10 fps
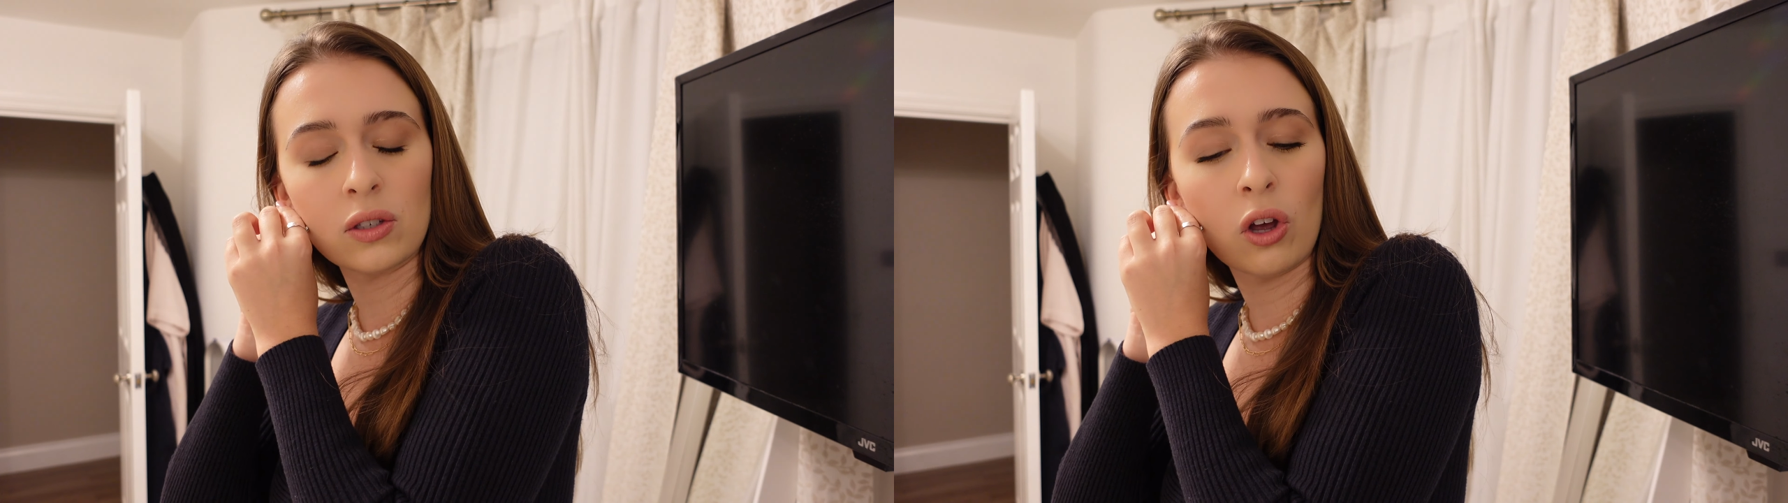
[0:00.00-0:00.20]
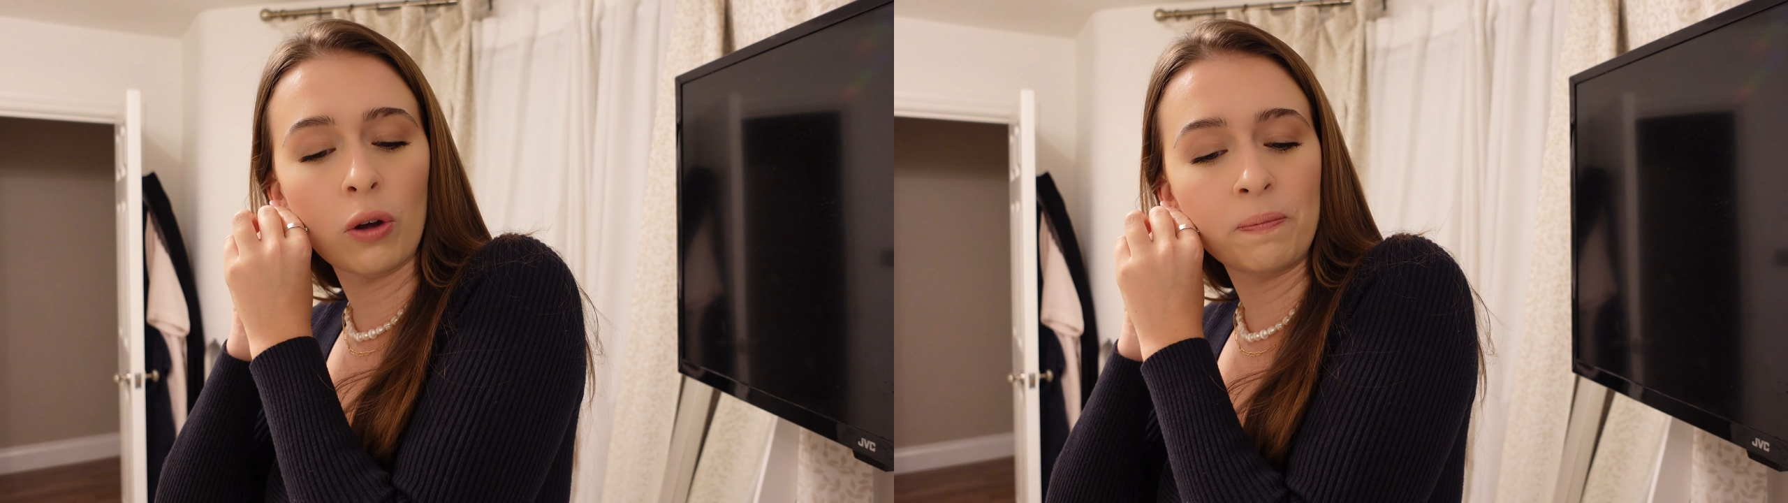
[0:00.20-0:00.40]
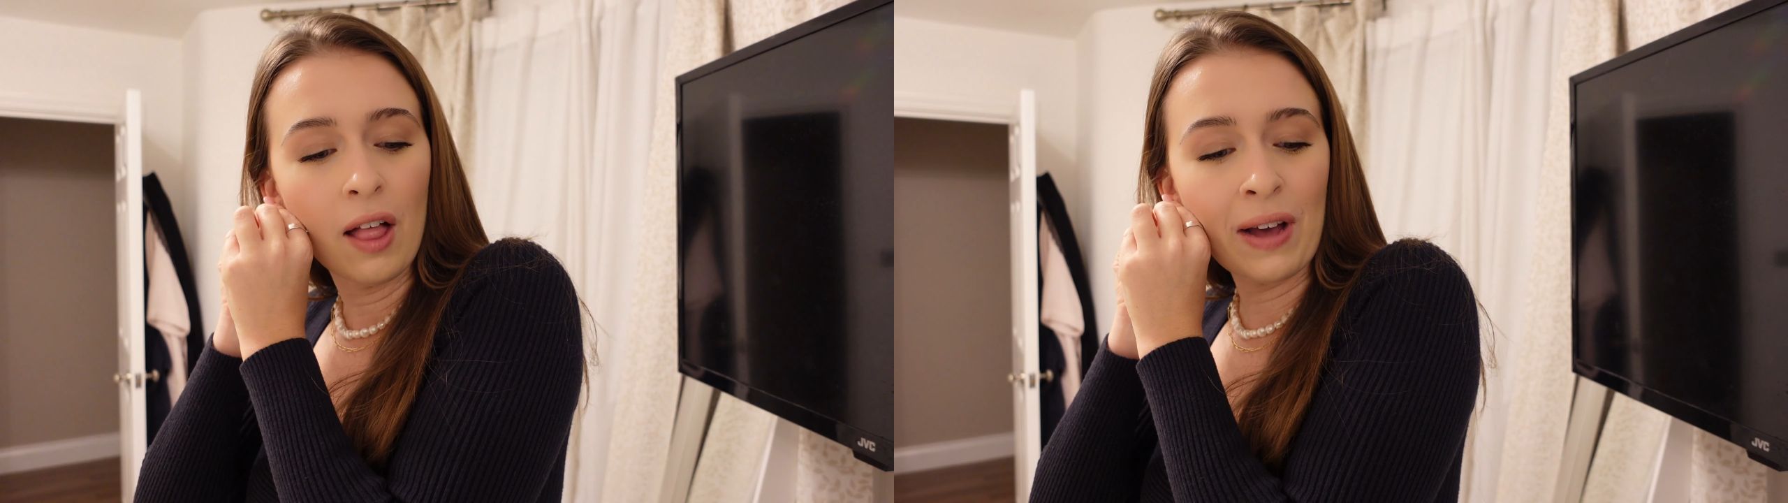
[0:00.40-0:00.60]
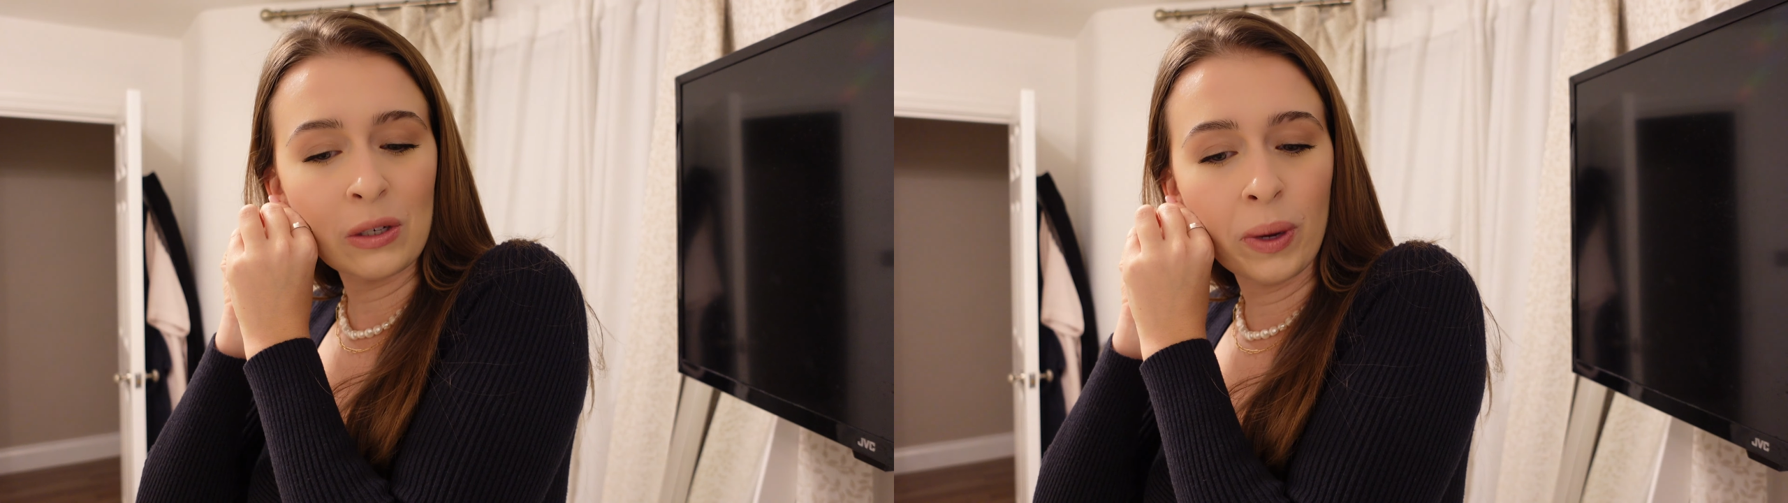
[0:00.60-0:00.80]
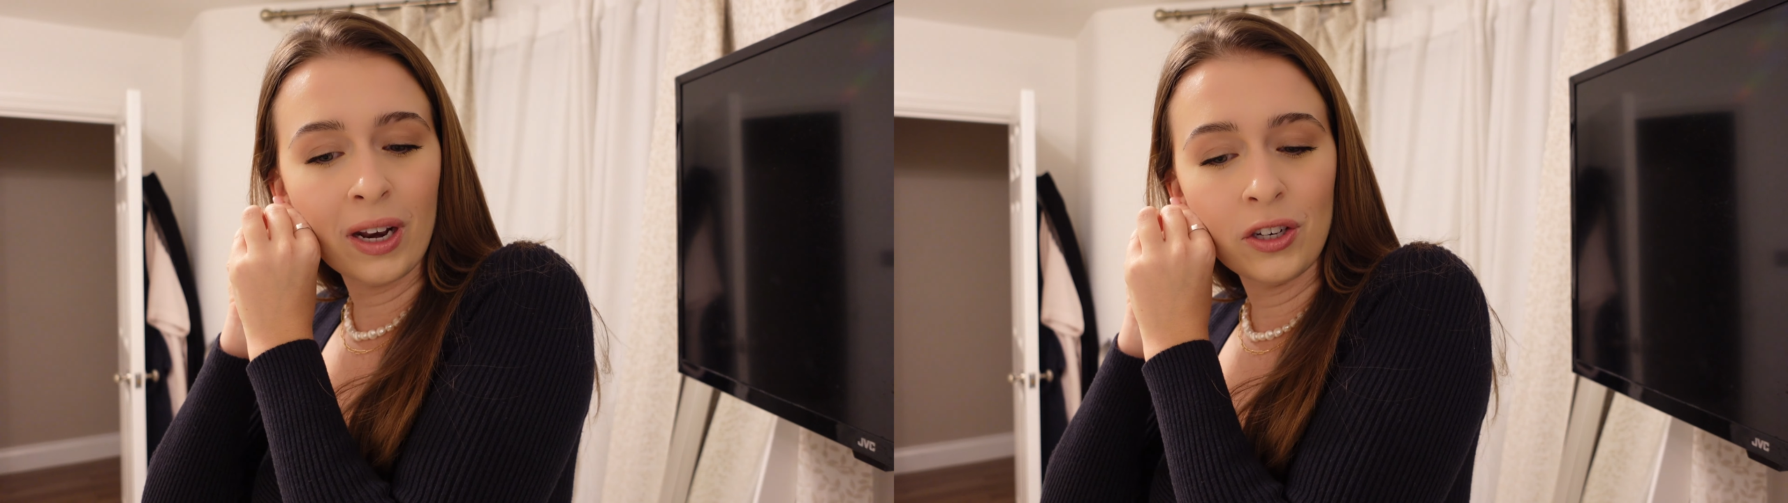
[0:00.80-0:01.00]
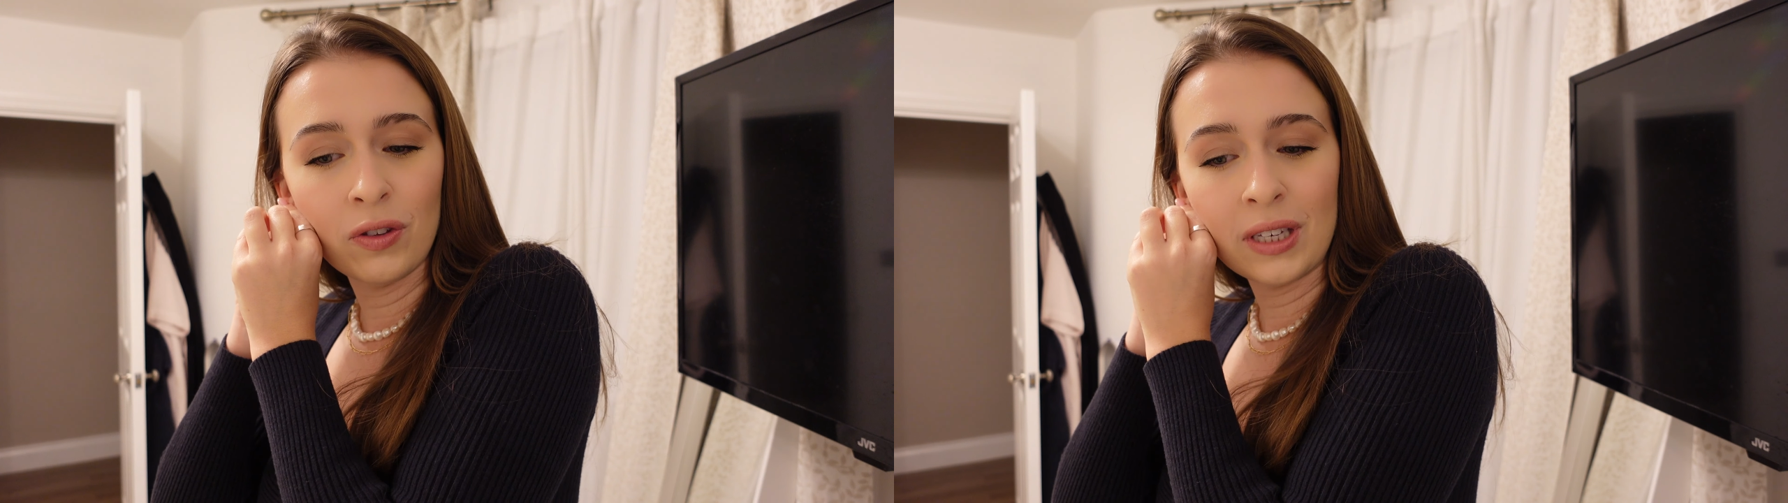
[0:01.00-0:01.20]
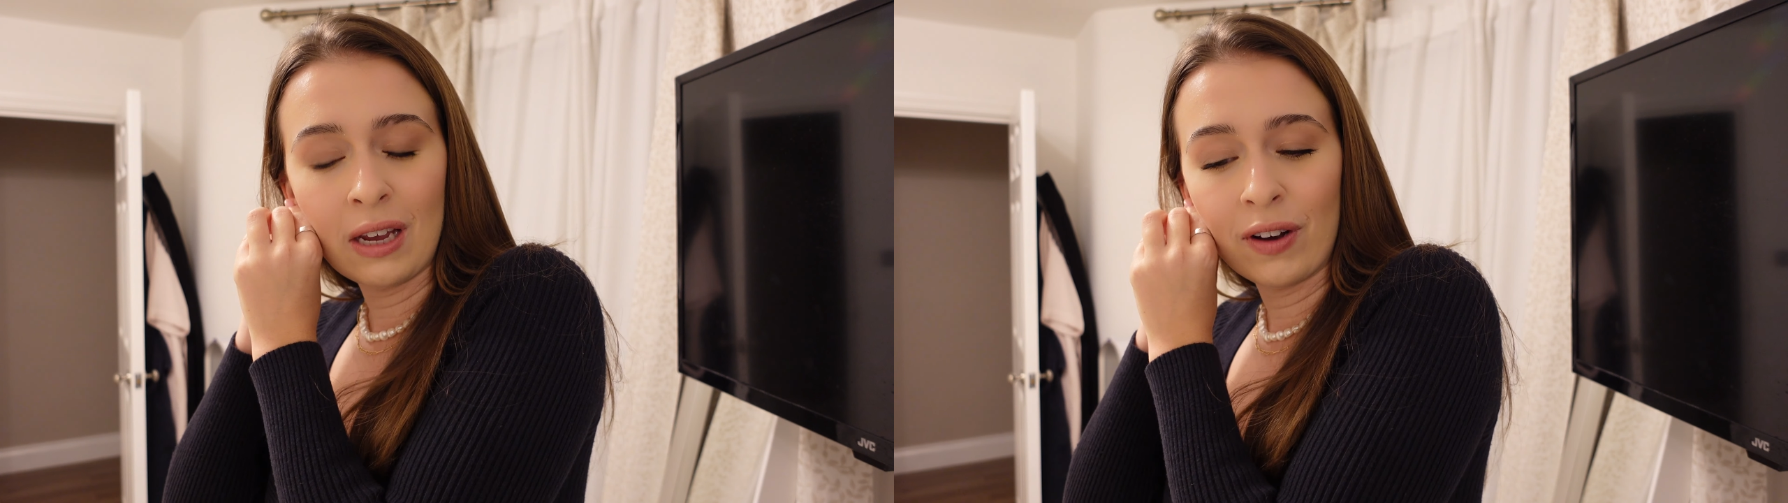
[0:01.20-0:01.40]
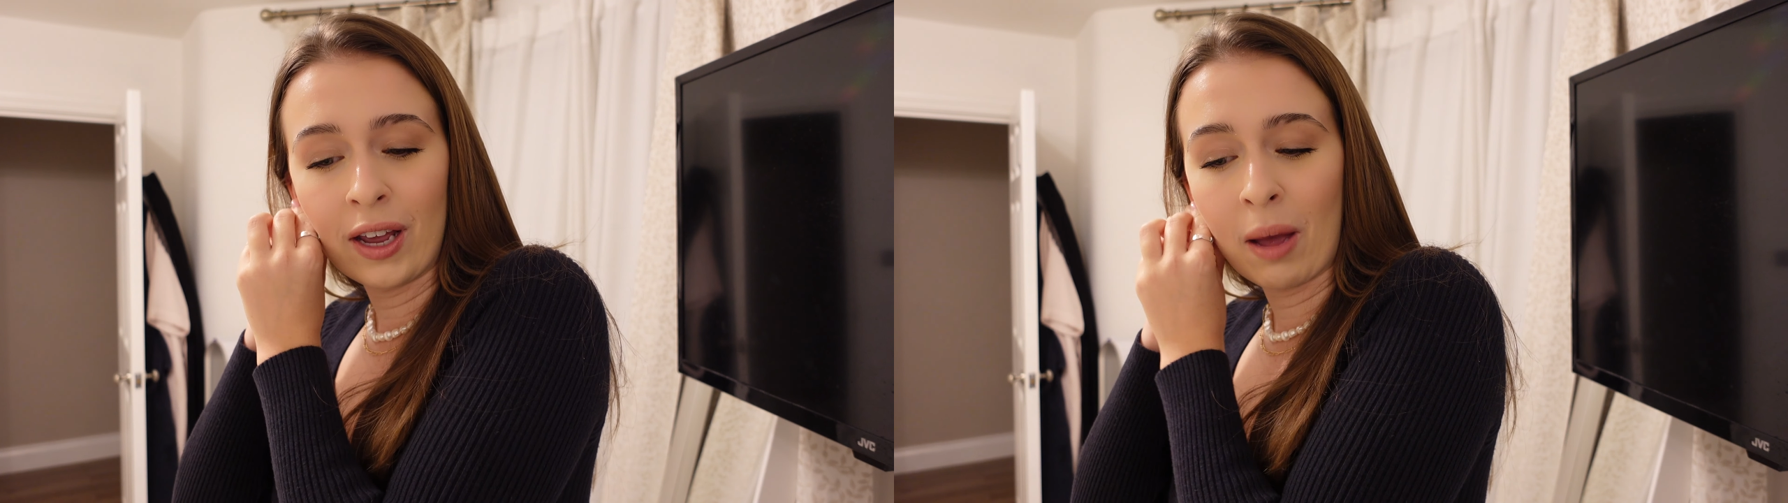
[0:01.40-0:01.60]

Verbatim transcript: So that's what we're gonna do this evening.